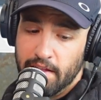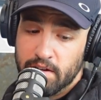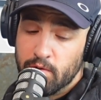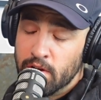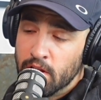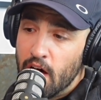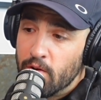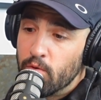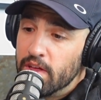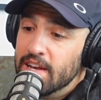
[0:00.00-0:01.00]
And they're doing a lot
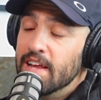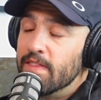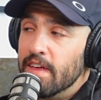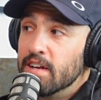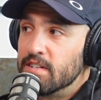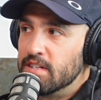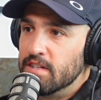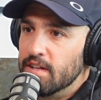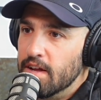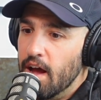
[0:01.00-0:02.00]
of really neat things in
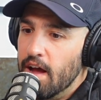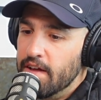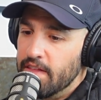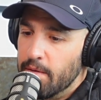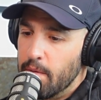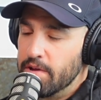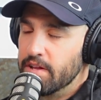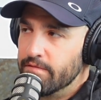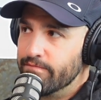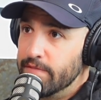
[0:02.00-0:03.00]
the
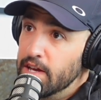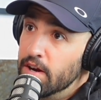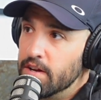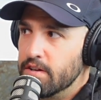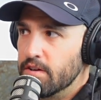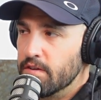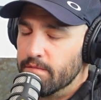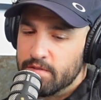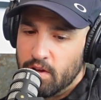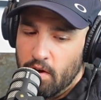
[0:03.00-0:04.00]
upcoming year to two.
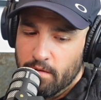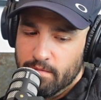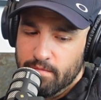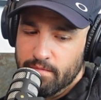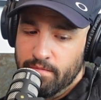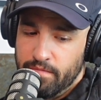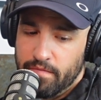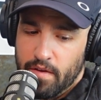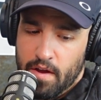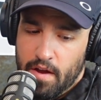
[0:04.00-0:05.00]
So...
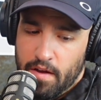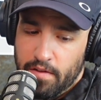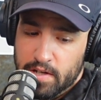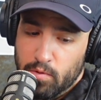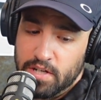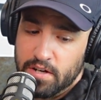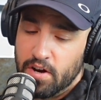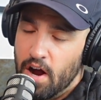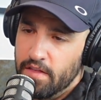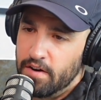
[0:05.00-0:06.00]
They're switching
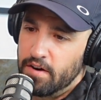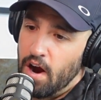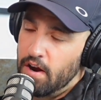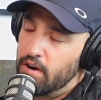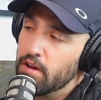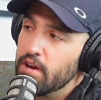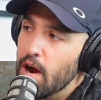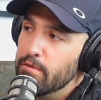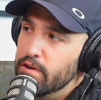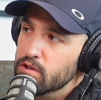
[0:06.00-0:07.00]
to, they're currently
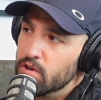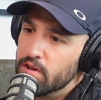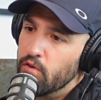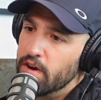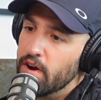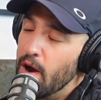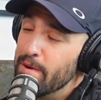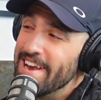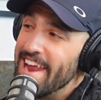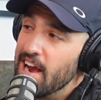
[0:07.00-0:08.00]
carbon neutral. They're going
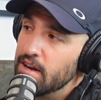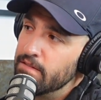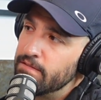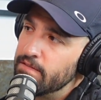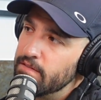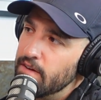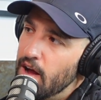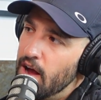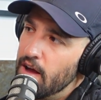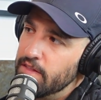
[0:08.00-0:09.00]
carbon negative
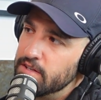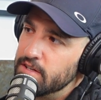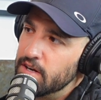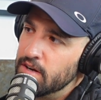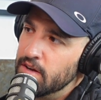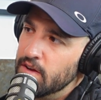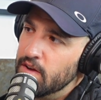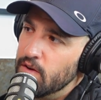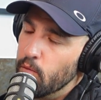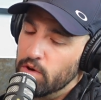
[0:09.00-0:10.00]
this year. I
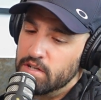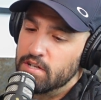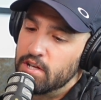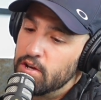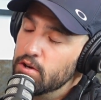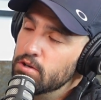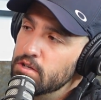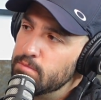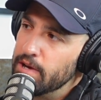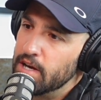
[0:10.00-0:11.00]
like it. Which is
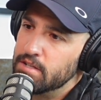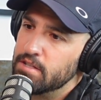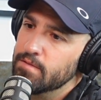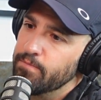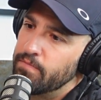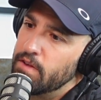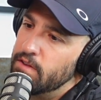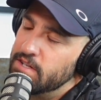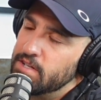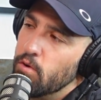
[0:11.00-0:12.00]
huge because
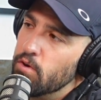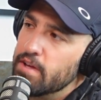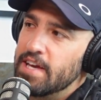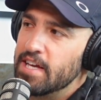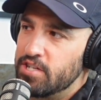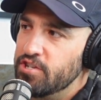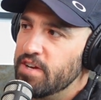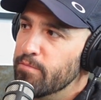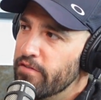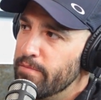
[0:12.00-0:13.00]
there's this whole
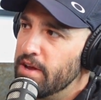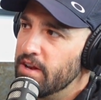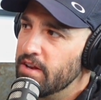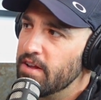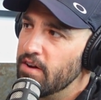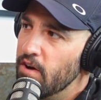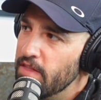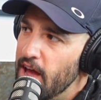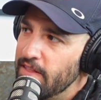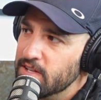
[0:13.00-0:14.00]
ESG movement and all
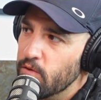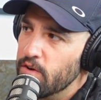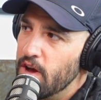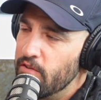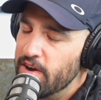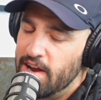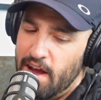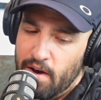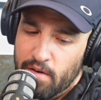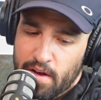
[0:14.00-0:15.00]
that that's going on right
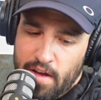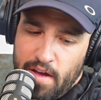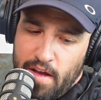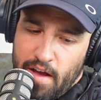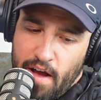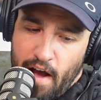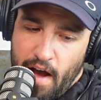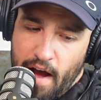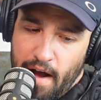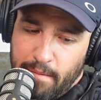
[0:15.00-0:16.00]
now.
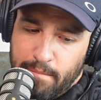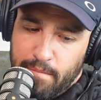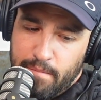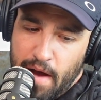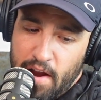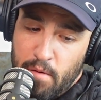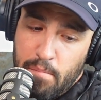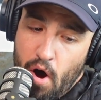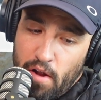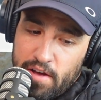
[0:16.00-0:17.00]
I know
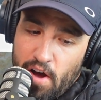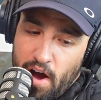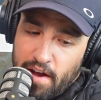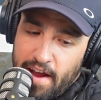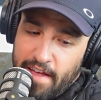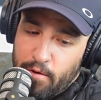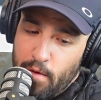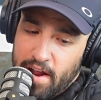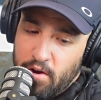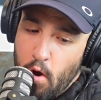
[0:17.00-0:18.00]
Polygon and the
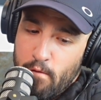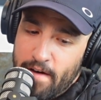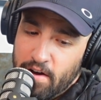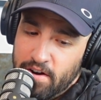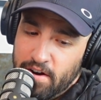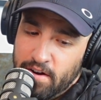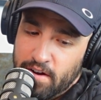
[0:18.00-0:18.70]
Reddit co-founder